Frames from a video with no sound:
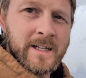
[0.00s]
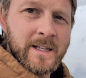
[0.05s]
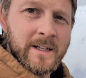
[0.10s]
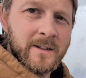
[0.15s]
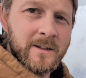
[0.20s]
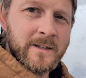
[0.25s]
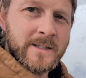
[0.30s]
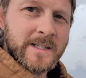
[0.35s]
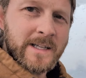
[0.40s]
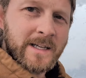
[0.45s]
It
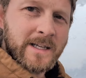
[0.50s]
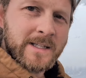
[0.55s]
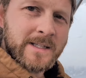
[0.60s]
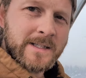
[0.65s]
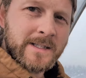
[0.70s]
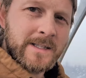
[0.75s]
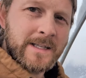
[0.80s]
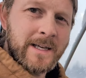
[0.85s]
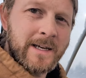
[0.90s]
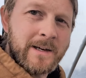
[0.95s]
looks like
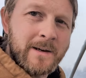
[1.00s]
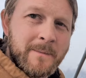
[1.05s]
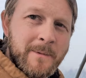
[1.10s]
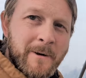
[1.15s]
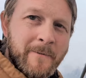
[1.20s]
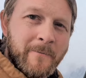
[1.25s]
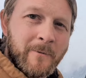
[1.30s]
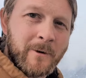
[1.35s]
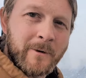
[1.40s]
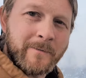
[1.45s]
it's
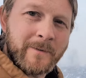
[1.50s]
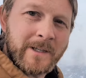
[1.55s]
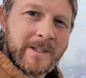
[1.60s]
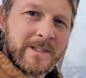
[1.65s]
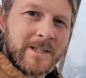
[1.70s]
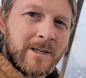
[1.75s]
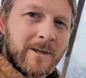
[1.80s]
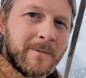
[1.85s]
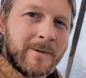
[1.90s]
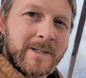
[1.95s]
about 4 feet
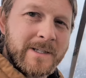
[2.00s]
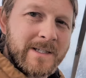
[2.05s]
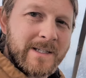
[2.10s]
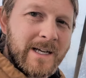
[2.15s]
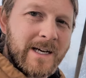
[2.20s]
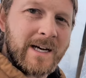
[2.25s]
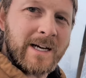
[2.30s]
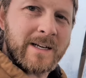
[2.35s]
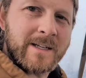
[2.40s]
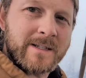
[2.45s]
tall, but it's
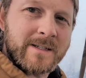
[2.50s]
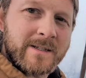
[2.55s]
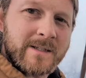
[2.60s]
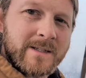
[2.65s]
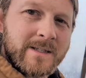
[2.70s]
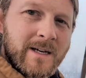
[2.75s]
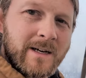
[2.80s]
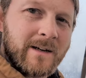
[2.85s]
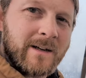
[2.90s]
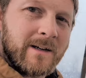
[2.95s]
not. It's
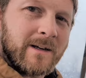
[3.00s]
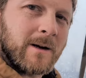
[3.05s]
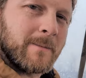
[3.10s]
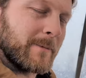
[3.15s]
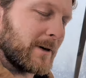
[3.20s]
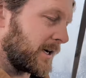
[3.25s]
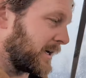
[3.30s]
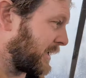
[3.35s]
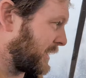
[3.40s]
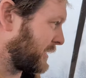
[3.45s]
just kind of
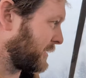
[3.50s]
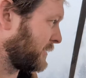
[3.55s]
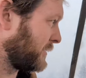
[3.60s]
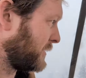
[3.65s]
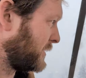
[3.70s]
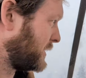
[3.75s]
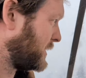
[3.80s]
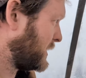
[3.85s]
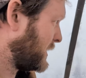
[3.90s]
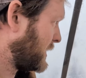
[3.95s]
up on an
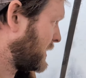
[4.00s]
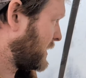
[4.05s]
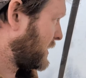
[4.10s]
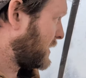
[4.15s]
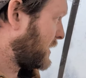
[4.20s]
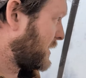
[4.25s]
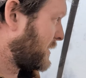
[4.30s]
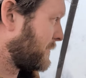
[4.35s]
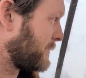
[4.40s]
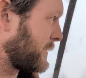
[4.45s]
angle.
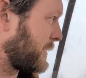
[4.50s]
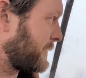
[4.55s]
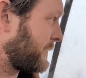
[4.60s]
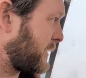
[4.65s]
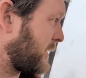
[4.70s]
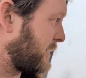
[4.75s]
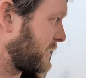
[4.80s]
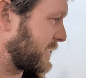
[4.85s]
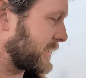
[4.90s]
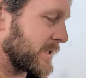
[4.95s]
But if
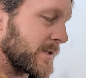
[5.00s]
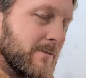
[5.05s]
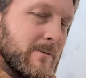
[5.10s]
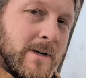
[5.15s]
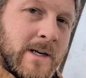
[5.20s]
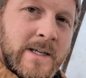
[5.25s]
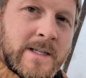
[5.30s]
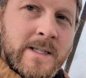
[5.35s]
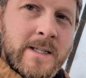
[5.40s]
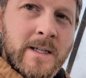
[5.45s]
all this
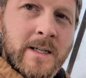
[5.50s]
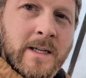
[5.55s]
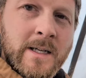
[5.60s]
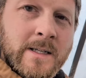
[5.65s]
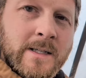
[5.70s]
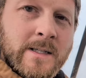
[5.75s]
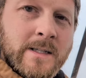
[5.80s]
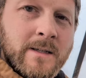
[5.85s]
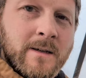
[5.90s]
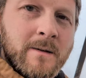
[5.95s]
rests
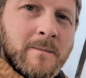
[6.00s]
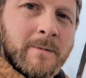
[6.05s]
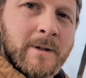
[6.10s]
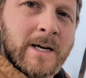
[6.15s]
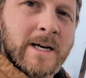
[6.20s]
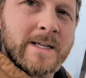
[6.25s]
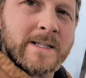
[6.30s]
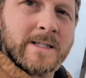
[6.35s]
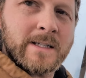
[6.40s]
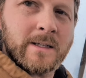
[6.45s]
against the
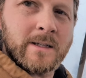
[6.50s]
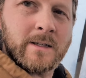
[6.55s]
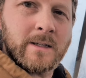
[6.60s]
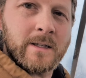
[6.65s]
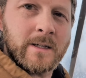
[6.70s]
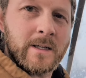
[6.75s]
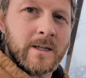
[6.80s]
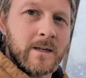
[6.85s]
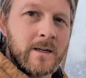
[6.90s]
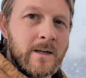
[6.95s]
plastic
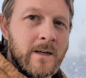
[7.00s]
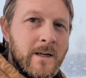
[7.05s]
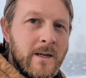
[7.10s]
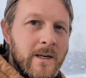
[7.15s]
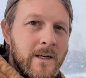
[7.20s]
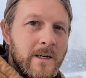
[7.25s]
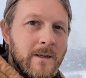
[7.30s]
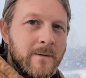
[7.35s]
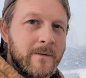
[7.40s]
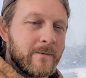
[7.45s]
here,
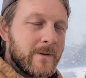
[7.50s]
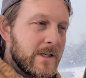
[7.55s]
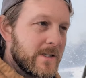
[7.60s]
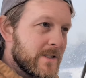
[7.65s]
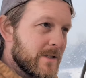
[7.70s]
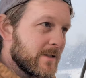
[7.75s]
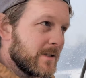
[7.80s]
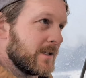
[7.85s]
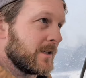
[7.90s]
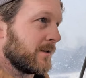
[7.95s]

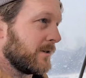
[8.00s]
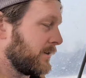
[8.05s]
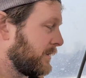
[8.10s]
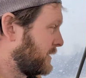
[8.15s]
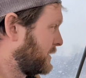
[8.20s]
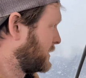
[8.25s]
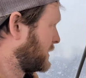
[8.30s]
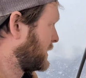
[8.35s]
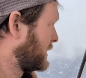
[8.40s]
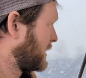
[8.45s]
eventually it'll
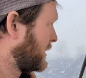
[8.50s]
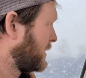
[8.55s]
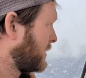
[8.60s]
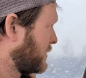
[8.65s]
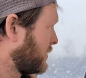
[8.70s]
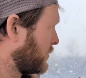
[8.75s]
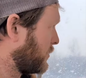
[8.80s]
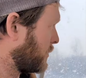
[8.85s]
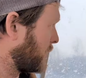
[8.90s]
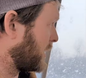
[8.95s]

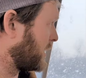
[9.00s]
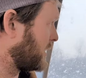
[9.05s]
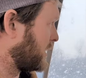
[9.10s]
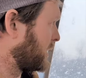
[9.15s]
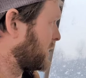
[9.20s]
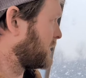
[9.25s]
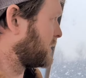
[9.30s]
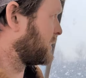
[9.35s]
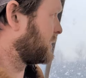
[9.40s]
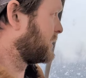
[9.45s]
wear
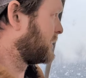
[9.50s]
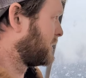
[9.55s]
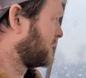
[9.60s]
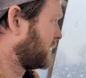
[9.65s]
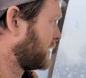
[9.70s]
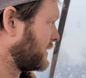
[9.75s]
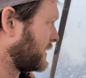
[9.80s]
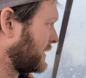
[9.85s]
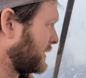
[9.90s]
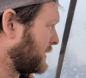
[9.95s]
in
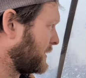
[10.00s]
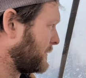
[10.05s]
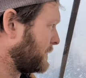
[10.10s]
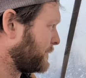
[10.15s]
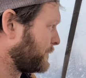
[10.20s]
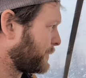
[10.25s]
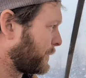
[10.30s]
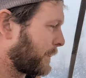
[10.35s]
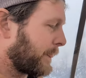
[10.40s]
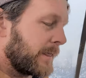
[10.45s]

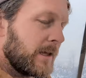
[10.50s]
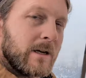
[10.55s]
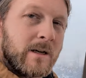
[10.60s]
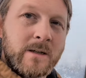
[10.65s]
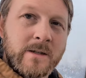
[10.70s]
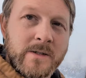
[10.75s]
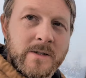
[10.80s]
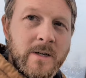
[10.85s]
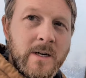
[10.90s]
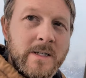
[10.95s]
and
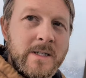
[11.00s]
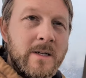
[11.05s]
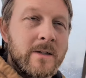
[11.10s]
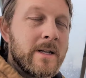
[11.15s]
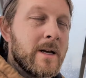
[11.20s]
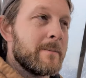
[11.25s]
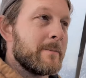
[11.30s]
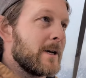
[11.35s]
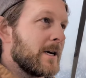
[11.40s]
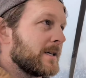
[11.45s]
can stretch out
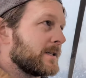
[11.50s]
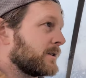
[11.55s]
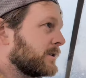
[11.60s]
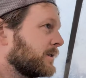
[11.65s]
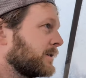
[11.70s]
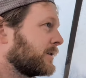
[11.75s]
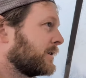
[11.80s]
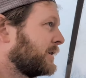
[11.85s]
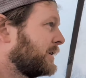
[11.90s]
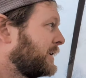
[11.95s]
that
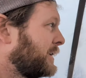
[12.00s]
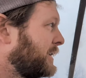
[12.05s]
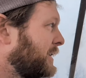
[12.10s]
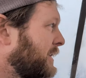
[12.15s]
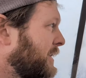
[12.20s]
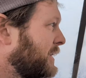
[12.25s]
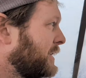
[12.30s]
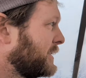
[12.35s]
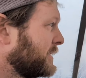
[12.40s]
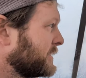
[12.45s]
plastic.
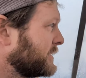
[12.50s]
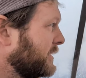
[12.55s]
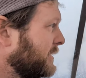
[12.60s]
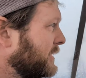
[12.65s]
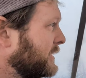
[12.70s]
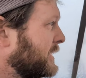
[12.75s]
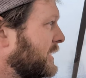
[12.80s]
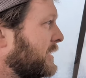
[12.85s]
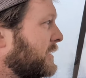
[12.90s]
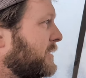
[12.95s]
So I'll
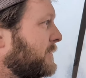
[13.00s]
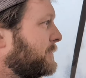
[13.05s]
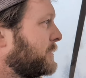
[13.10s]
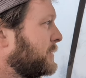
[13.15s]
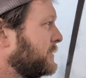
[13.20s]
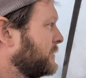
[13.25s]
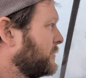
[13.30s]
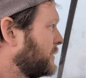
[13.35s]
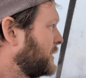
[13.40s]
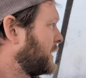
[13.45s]
get that all
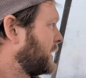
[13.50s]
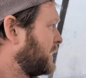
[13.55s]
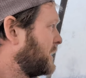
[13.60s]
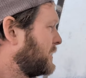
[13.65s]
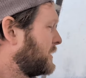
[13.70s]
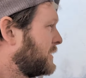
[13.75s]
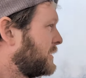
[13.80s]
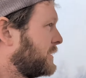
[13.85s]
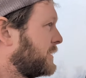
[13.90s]
pulled away,